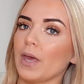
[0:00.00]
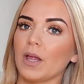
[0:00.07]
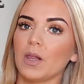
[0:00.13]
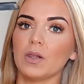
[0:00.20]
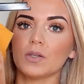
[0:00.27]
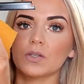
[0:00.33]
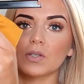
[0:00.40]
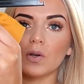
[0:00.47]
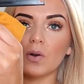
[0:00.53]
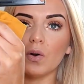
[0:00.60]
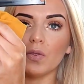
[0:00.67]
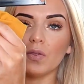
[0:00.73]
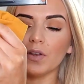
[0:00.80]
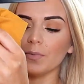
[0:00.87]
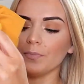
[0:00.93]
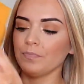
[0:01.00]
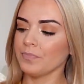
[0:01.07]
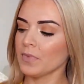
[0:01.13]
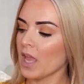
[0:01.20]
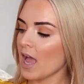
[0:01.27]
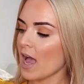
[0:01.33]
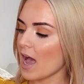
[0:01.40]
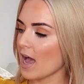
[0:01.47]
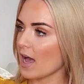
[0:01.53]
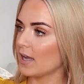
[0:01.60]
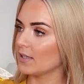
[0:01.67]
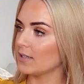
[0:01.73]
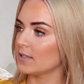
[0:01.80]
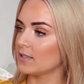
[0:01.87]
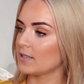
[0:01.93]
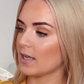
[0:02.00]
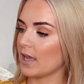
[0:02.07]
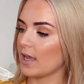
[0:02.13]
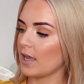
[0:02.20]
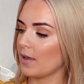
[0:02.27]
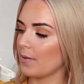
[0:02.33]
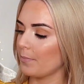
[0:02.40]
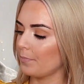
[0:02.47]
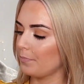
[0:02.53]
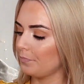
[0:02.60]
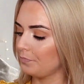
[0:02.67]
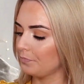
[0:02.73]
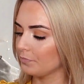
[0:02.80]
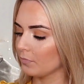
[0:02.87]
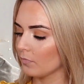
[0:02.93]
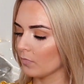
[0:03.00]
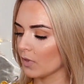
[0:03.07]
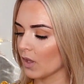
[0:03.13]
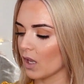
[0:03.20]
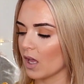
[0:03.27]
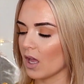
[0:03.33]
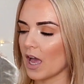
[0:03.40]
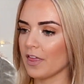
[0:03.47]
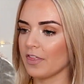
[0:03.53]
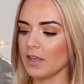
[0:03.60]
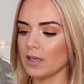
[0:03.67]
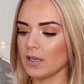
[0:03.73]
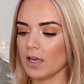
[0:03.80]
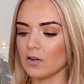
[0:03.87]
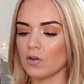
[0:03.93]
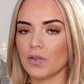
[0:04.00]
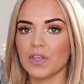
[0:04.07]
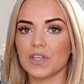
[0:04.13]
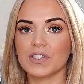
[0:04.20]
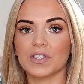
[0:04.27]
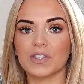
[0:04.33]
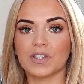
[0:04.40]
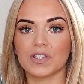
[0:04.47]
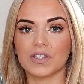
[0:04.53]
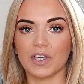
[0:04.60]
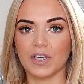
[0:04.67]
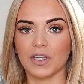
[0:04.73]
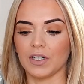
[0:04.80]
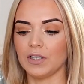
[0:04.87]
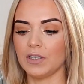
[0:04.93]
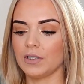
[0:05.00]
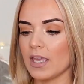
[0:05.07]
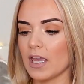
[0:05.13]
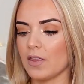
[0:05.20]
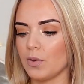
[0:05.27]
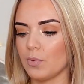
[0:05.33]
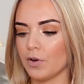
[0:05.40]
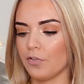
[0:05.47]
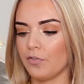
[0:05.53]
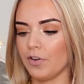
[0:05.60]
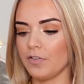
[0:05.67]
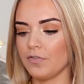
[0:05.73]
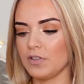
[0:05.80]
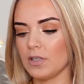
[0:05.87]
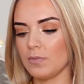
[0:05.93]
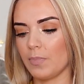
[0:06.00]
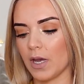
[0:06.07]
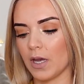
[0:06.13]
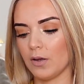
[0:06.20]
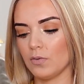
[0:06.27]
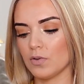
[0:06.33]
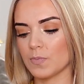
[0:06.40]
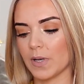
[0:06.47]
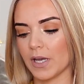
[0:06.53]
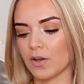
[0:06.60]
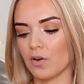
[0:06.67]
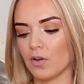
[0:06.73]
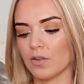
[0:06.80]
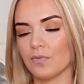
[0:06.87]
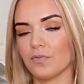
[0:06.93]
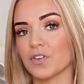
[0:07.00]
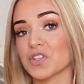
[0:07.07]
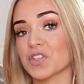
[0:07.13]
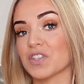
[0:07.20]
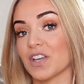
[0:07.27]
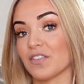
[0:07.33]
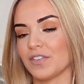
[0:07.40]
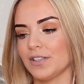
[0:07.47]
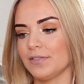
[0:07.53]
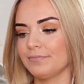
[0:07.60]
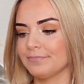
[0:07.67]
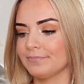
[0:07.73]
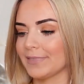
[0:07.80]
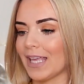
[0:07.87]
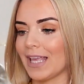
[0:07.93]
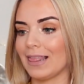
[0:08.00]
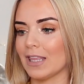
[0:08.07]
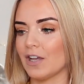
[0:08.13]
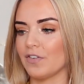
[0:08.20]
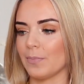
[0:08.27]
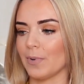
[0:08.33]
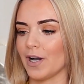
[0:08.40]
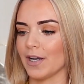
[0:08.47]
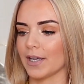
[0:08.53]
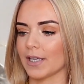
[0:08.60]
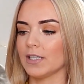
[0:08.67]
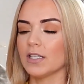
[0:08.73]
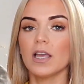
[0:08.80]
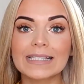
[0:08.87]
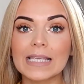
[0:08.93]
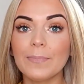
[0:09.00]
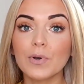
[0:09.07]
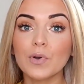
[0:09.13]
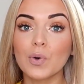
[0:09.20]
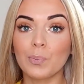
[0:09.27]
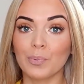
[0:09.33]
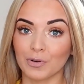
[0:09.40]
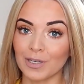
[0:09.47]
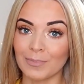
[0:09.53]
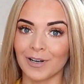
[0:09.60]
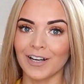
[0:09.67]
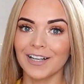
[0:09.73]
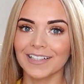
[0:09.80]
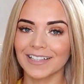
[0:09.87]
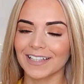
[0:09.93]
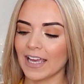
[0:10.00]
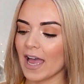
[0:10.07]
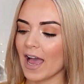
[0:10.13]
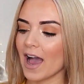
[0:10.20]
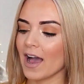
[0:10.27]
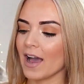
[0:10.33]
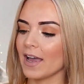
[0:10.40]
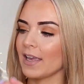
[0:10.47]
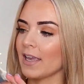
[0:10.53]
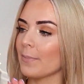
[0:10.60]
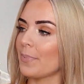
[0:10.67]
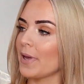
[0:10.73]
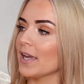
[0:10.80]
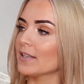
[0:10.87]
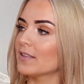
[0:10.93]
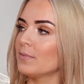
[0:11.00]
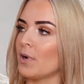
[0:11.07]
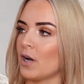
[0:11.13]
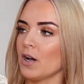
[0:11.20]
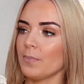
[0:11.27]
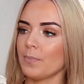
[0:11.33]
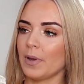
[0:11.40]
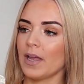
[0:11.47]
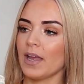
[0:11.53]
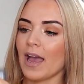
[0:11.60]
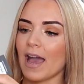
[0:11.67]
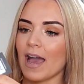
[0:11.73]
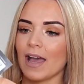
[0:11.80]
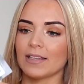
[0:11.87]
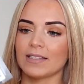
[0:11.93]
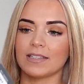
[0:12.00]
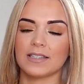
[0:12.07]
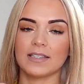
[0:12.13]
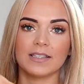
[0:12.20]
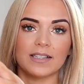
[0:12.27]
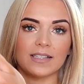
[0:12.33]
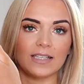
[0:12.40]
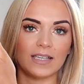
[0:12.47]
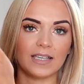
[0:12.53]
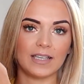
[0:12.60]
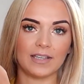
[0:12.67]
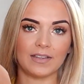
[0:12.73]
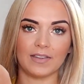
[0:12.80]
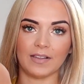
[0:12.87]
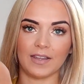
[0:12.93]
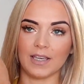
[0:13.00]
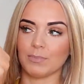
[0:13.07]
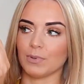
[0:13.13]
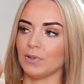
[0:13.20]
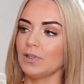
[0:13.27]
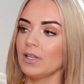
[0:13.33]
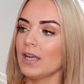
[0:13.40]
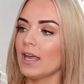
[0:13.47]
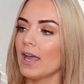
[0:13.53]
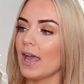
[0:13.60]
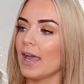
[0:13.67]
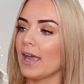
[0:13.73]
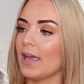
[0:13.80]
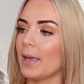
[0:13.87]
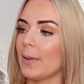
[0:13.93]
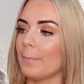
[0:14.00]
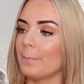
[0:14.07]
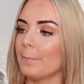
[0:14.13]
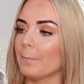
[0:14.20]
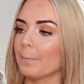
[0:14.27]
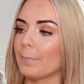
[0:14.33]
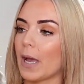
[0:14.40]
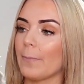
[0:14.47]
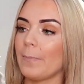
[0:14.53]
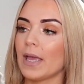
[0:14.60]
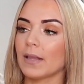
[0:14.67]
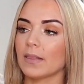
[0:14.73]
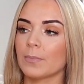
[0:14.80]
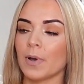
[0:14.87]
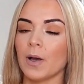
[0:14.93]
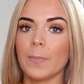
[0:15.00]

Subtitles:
belt on them, and I think I got these on the sale. Yeah, they were £15, but I got them for £7. Love a bargain. Typical Primark. I picked them up and didn't see the label, but I picked them